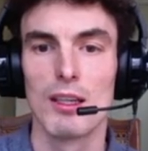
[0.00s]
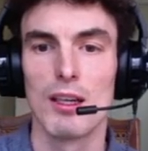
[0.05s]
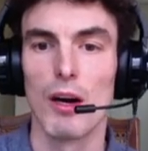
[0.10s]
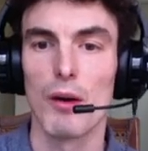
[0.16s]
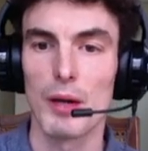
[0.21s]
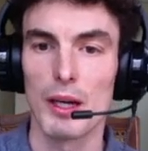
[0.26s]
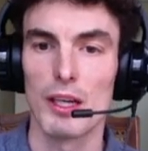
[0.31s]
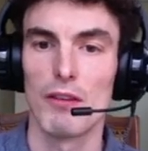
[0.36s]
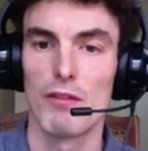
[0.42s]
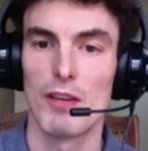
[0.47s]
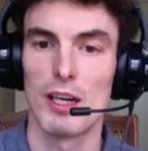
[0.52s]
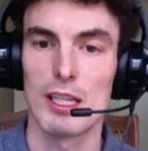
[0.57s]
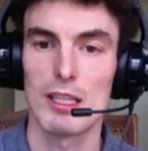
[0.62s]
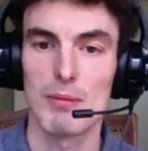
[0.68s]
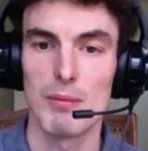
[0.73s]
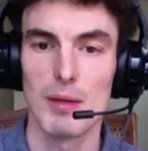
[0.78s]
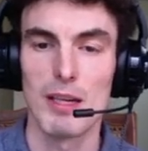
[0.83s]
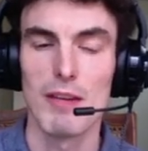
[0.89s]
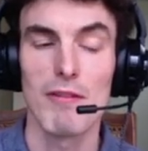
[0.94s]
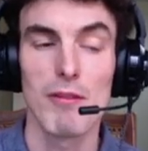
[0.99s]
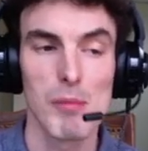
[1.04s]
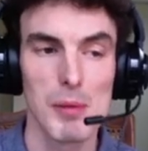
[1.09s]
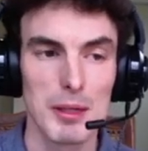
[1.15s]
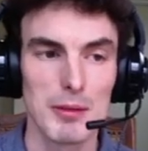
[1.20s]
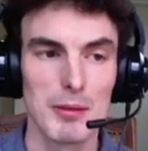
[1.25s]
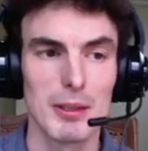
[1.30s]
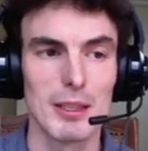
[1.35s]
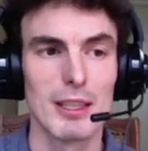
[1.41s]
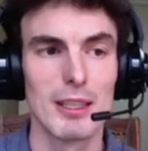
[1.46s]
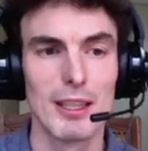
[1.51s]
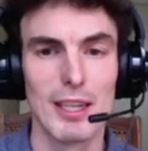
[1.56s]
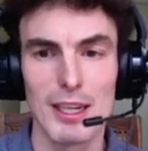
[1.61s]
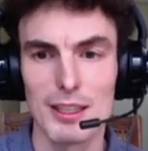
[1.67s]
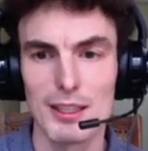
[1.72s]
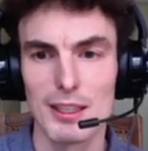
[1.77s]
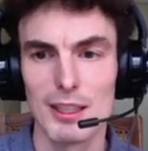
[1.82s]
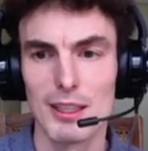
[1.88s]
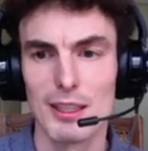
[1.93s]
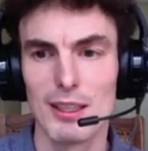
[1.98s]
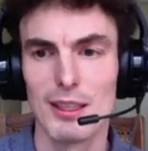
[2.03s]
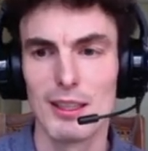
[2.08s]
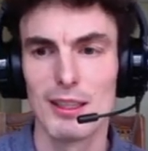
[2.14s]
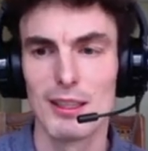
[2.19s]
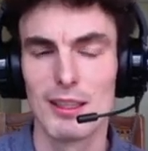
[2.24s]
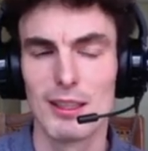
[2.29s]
Okay, device information about connection,